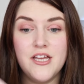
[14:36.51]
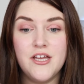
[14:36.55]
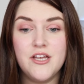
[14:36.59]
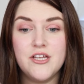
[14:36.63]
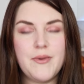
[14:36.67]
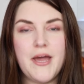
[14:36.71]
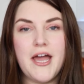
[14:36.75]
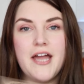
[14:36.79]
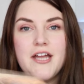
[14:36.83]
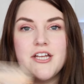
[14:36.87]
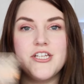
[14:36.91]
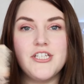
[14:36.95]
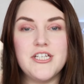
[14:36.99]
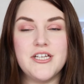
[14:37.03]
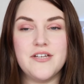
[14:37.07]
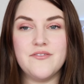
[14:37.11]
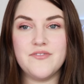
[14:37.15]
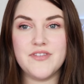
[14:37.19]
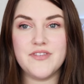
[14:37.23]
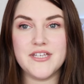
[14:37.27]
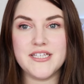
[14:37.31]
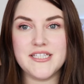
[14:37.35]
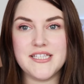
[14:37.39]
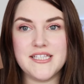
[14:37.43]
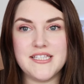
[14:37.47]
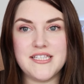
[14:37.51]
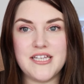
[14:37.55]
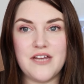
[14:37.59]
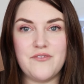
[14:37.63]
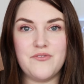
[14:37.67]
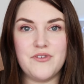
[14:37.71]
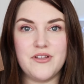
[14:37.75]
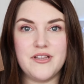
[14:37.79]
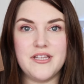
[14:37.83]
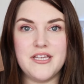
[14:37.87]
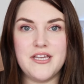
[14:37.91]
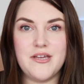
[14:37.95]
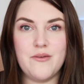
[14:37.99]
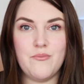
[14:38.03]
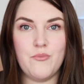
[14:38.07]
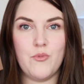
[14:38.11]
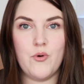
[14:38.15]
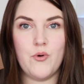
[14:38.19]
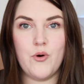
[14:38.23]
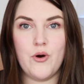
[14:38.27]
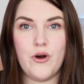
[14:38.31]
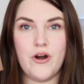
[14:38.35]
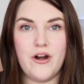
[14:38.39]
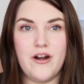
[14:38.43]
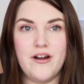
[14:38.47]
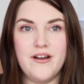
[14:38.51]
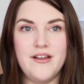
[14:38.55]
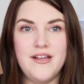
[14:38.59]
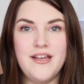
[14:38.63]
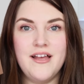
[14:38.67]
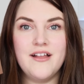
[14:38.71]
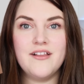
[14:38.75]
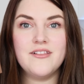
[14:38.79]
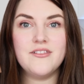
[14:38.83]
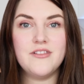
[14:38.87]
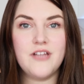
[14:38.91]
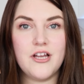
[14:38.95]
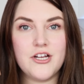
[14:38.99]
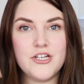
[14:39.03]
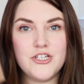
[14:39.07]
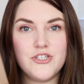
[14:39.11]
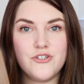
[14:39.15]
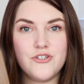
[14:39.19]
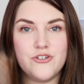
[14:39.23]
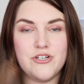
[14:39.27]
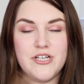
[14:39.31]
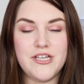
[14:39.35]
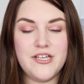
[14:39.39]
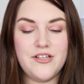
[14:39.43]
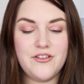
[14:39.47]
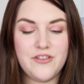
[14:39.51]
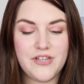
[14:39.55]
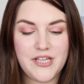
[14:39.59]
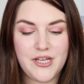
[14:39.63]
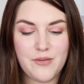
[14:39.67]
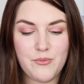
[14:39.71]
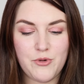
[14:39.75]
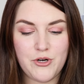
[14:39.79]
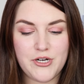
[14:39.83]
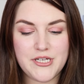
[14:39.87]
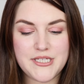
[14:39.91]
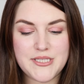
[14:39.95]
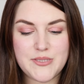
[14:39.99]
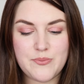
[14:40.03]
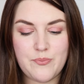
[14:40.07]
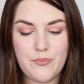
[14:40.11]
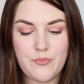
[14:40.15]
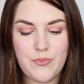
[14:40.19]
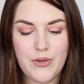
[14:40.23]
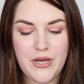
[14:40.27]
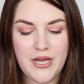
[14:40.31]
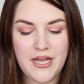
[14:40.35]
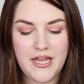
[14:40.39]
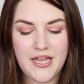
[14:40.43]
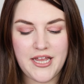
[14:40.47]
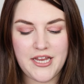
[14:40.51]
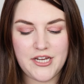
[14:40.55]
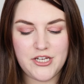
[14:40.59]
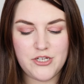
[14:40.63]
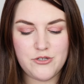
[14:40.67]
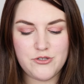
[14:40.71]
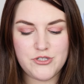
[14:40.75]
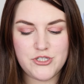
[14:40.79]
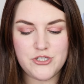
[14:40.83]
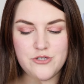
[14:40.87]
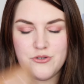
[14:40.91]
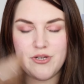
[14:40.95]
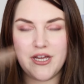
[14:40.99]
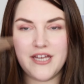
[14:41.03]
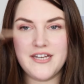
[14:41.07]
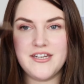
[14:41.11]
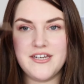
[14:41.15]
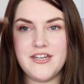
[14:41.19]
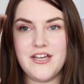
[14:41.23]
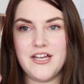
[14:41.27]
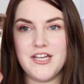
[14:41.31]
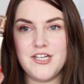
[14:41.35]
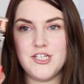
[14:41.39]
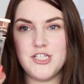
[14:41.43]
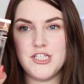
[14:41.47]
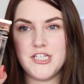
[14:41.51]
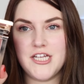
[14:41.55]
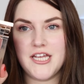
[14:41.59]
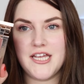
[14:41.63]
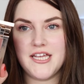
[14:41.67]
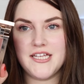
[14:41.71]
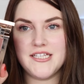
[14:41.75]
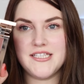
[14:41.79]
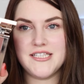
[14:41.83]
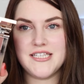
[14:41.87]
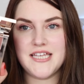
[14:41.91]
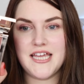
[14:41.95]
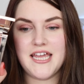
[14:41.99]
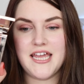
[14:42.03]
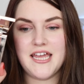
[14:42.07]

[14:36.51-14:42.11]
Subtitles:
The packaging of this is definitely more luxury and glamorous, but you do get 9 shades.